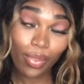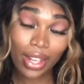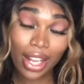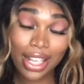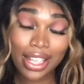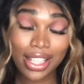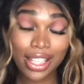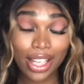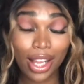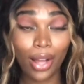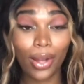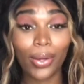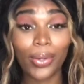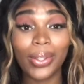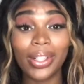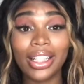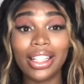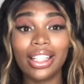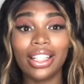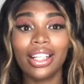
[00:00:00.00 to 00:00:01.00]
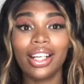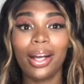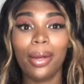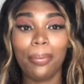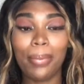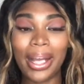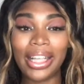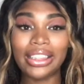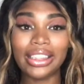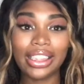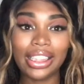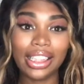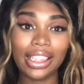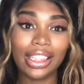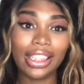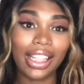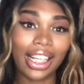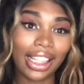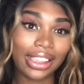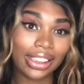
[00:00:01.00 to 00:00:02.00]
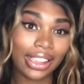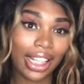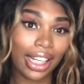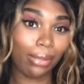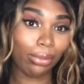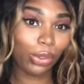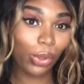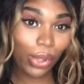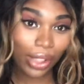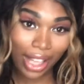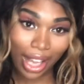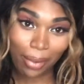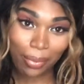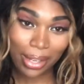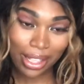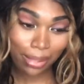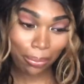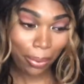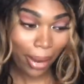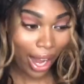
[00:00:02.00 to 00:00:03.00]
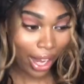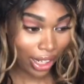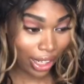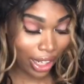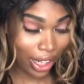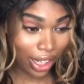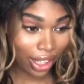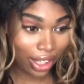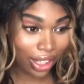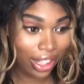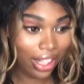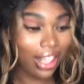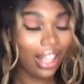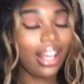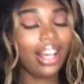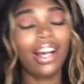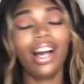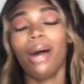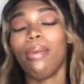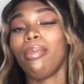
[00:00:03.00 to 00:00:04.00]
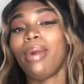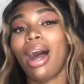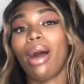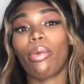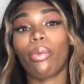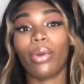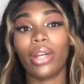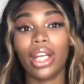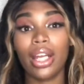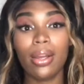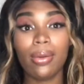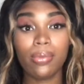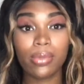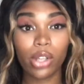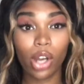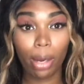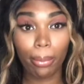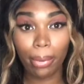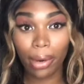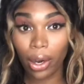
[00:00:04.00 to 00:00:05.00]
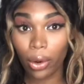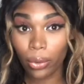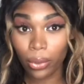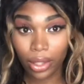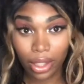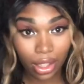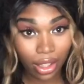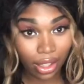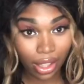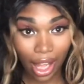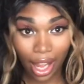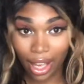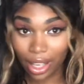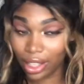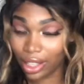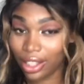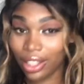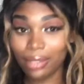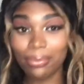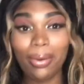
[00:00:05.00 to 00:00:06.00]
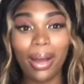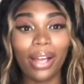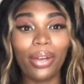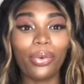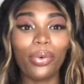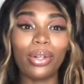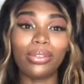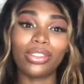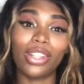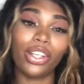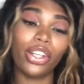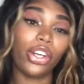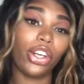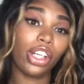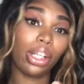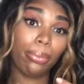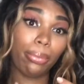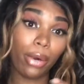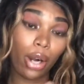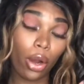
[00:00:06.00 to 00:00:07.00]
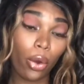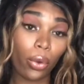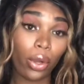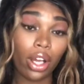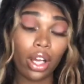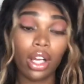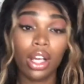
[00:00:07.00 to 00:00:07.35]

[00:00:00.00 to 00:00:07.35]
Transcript: So basically, like I said, I'm 28 weeks pregnant. My ribs are broke. Like, my ribs are literally broke.